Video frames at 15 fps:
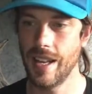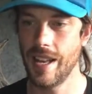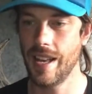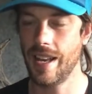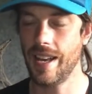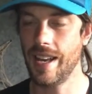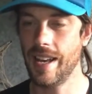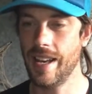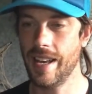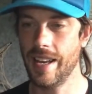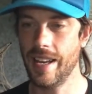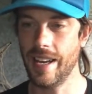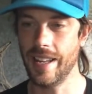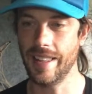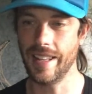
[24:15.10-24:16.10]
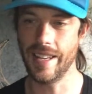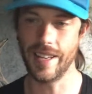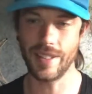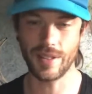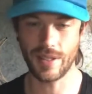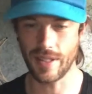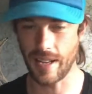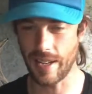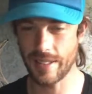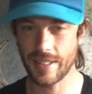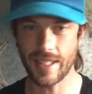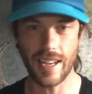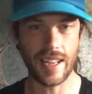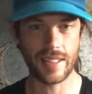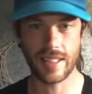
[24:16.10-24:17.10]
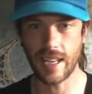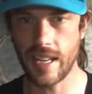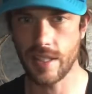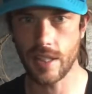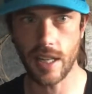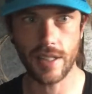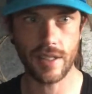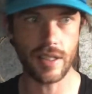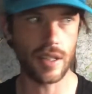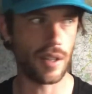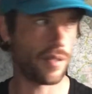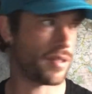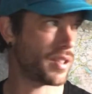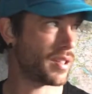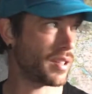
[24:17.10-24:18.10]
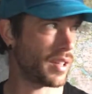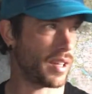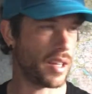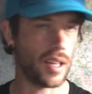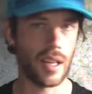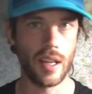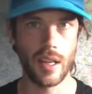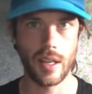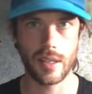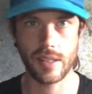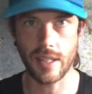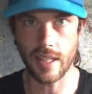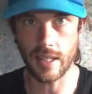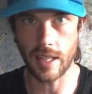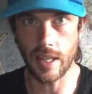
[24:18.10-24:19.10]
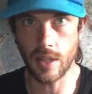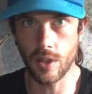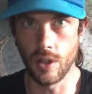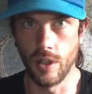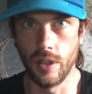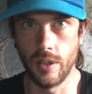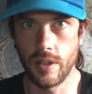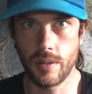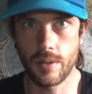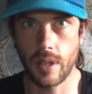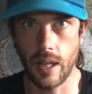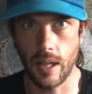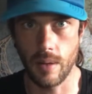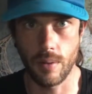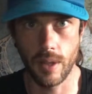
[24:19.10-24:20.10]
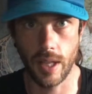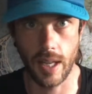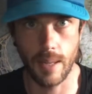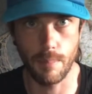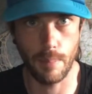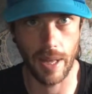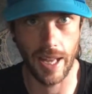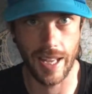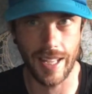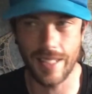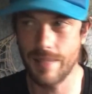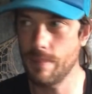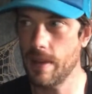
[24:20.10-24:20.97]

and then as that started digesting, obviously started getting cold. I was like, I want to get in bed.